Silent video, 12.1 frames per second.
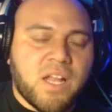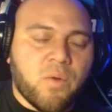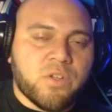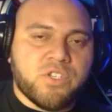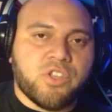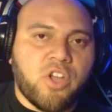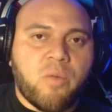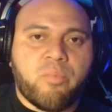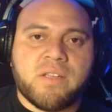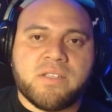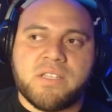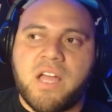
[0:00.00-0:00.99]
Like, what's your thought
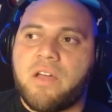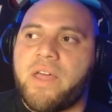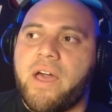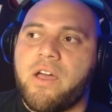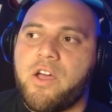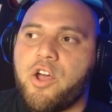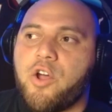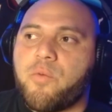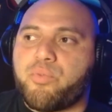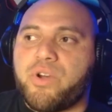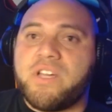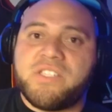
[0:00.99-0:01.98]
process now that
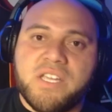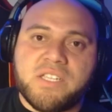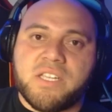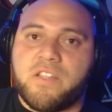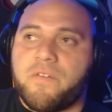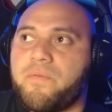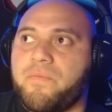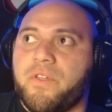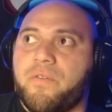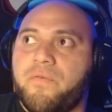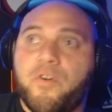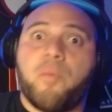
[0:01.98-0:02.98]
preseason,
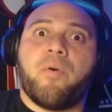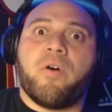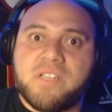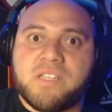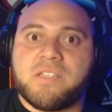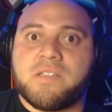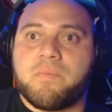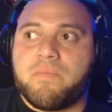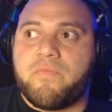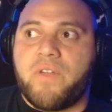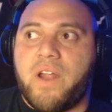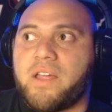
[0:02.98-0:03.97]
the football season's
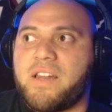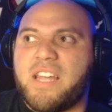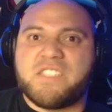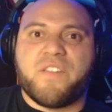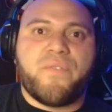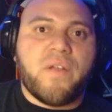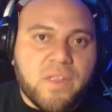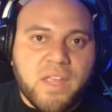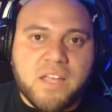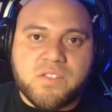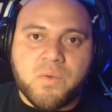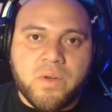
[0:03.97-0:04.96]
like less than 50
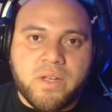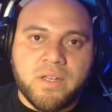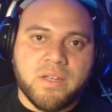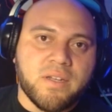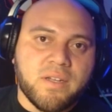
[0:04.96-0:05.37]
days away?